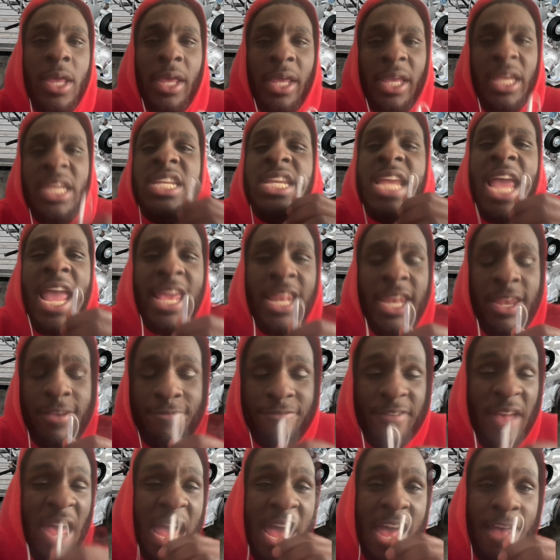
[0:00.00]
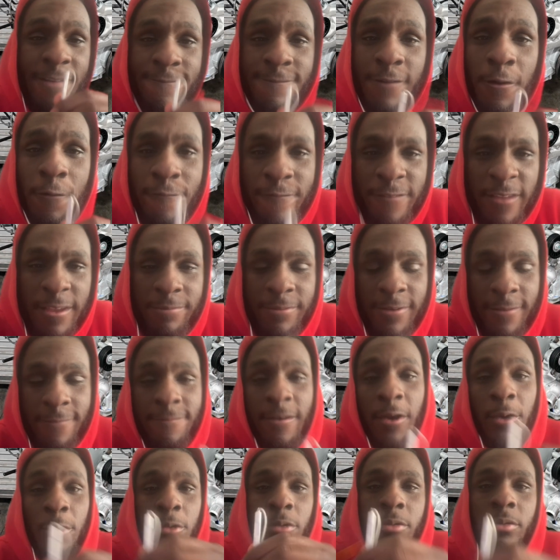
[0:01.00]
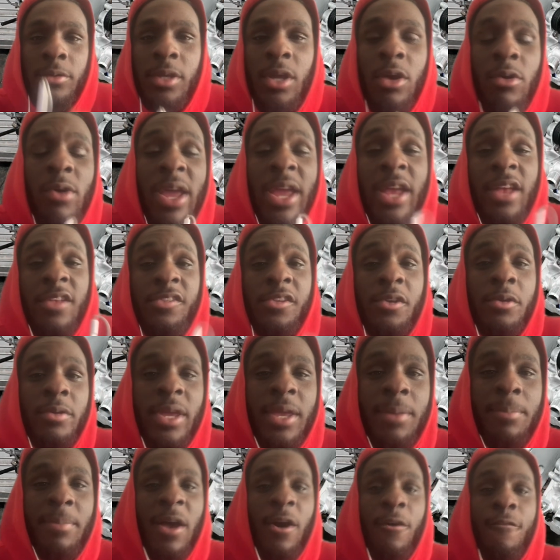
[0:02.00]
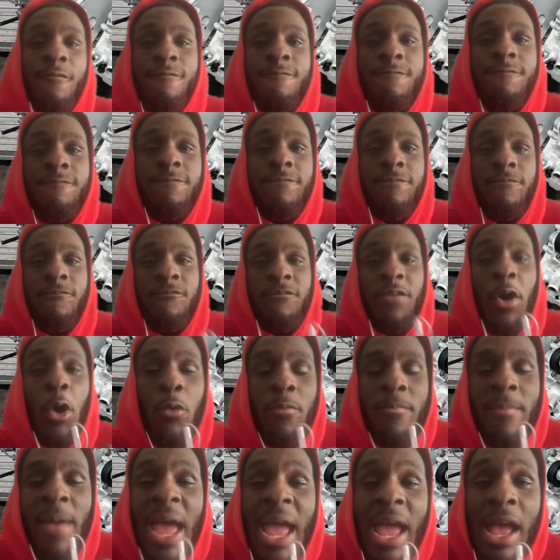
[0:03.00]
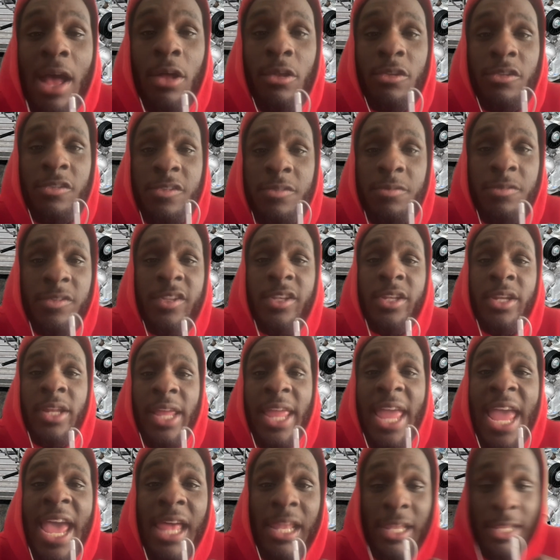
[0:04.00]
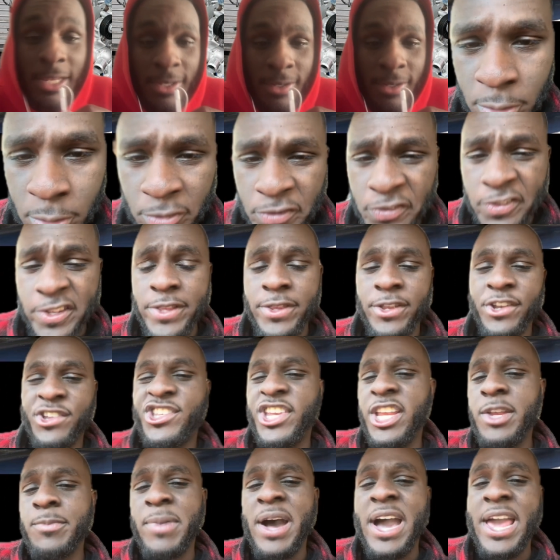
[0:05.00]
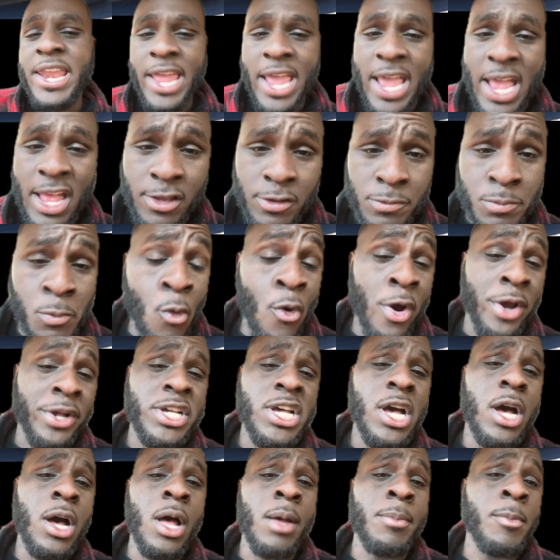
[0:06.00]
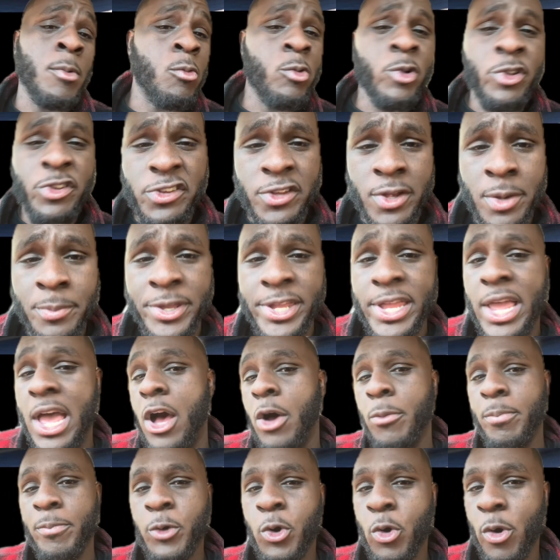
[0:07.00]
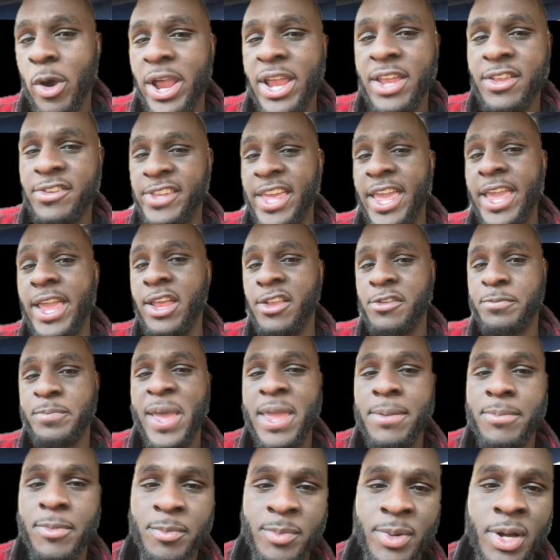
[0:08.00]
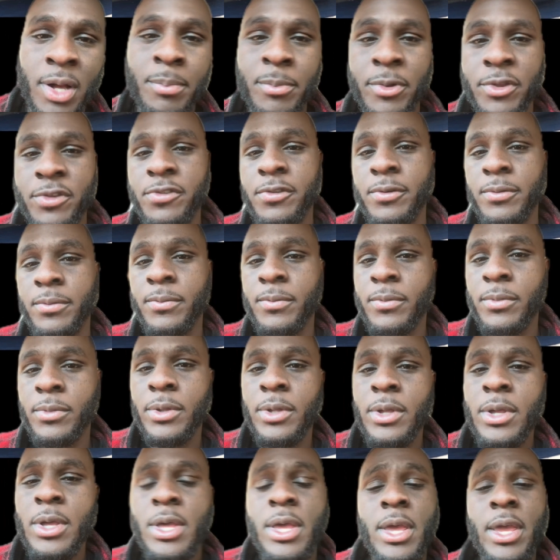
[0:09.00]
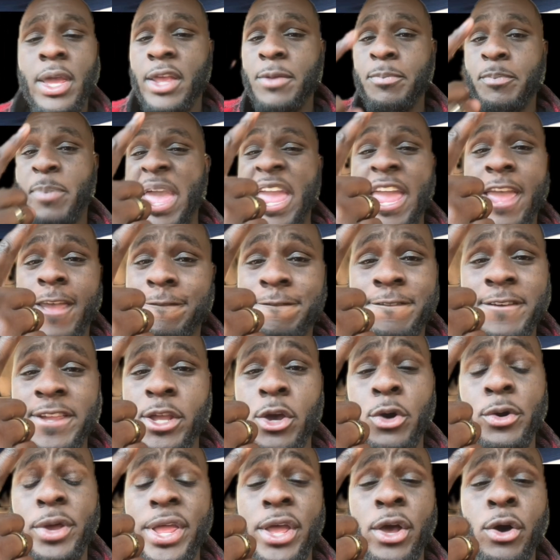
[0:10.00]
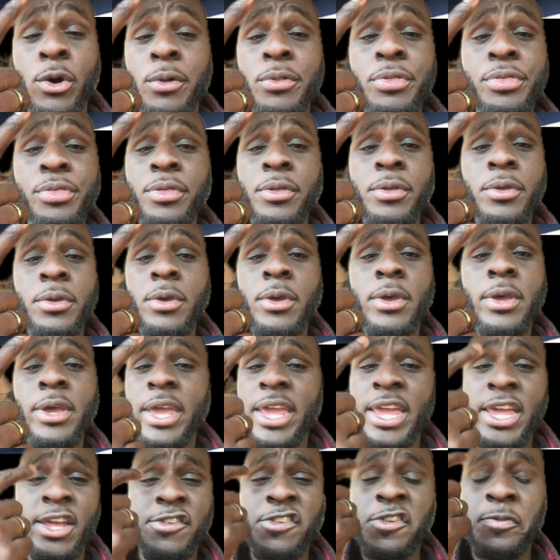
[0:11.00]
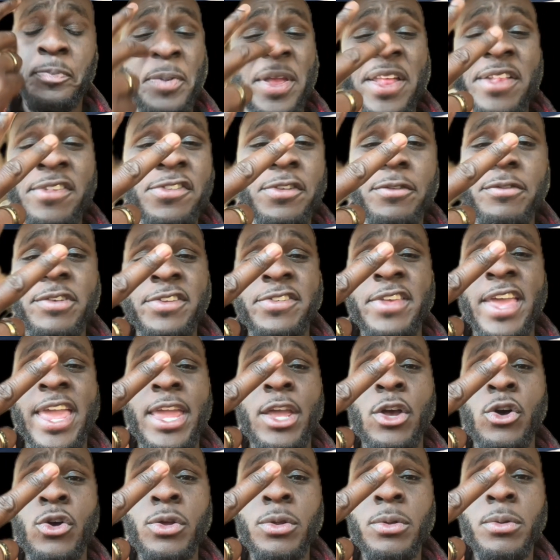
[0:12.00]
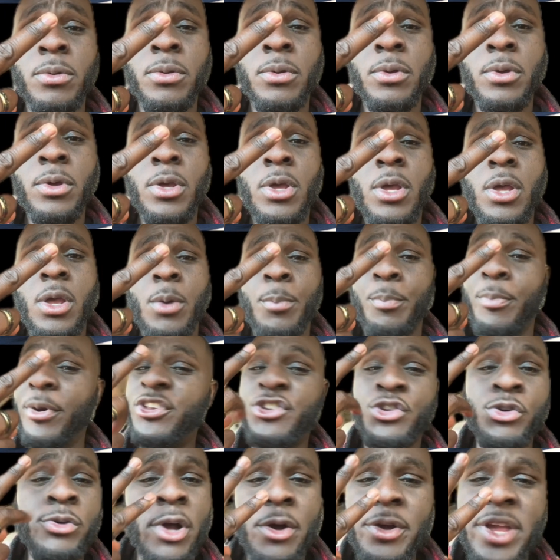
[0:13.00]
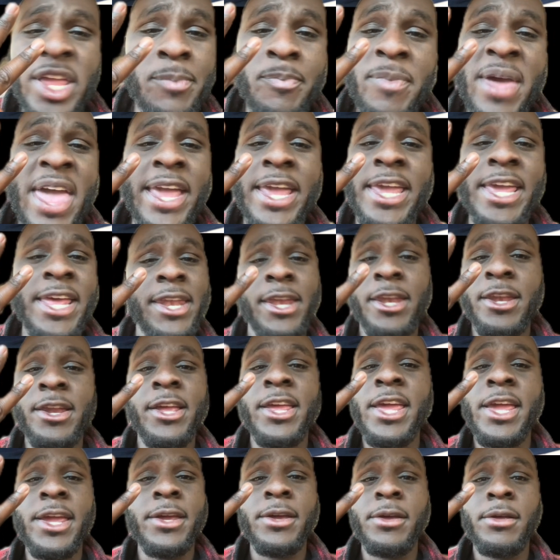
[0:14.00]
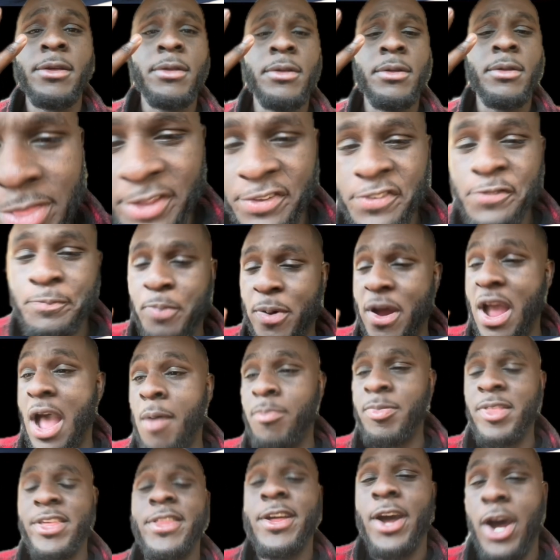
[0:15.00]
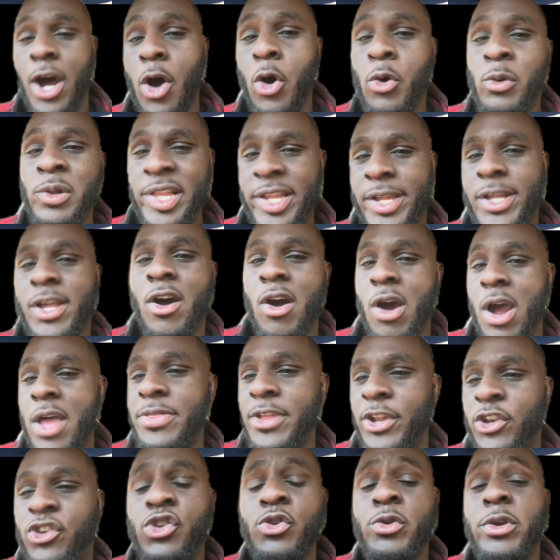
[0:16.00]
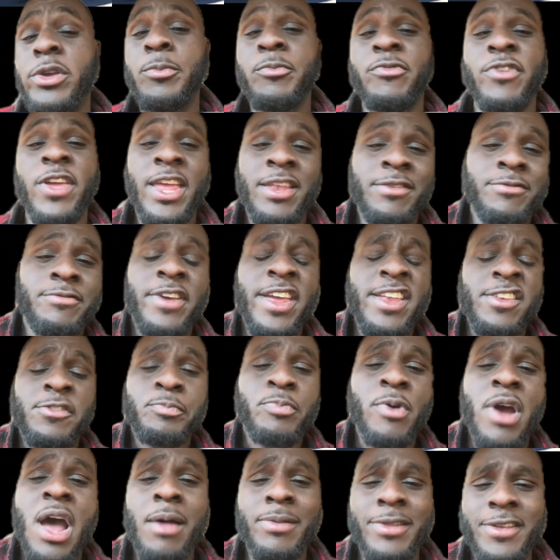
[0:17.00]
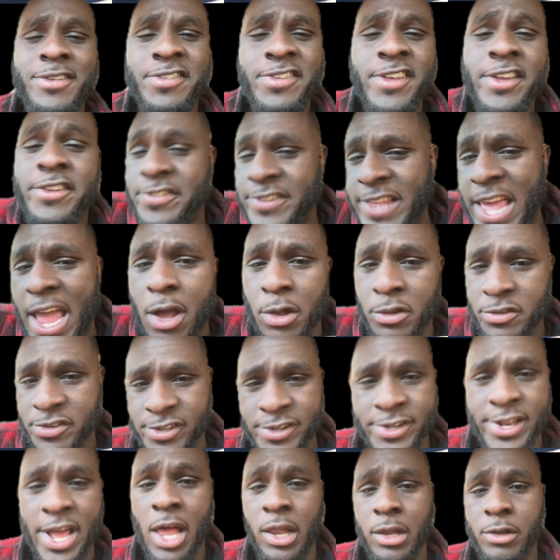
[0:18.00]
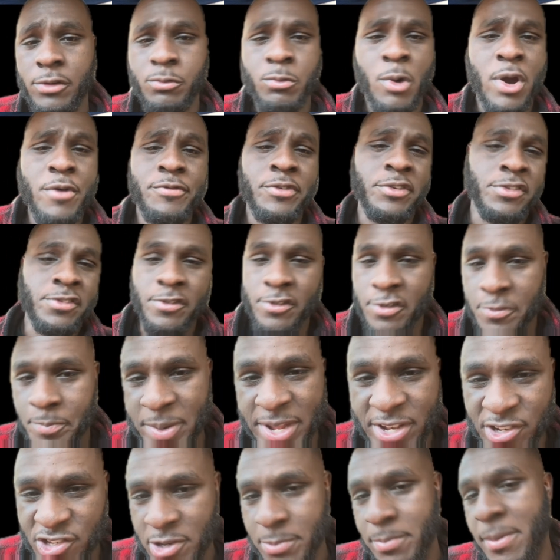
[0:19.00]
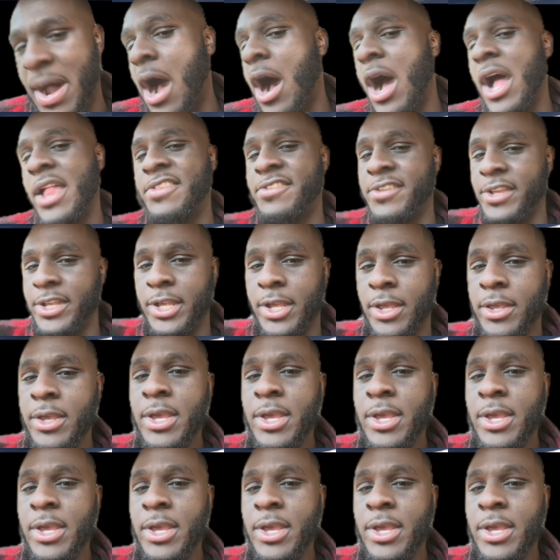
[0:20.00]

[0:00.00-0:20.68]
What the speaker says: E85 454, your ass gonna get about 4 miles to the gallon. see, the G-Body has more in common with some of y'all crazy ass baby mamas. Bad for your health, expensive as hell, but you gonna get back in it again. It's probably the only car that you can invest probably $6,000 worth of suspension mods in,